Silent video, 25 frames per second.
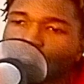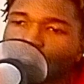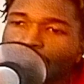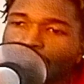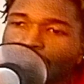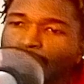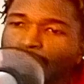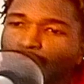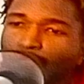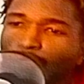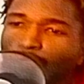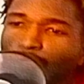
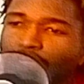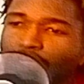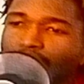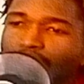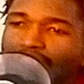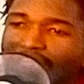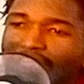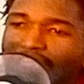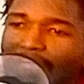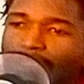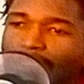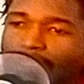Where is that
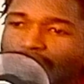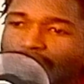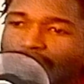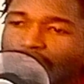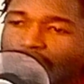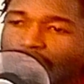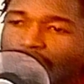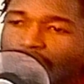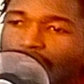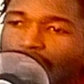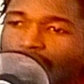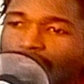bitch at?
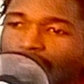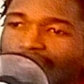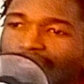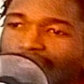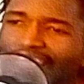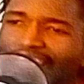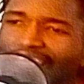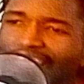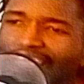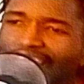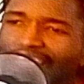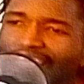
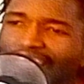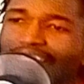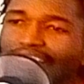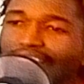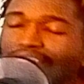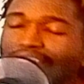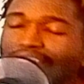Kill it.